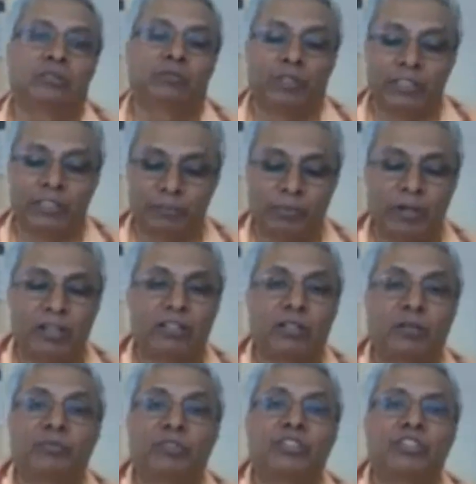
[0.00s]
first part
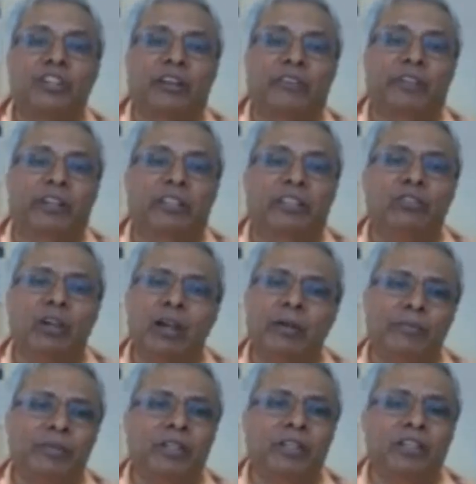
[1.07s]
of this travel. You have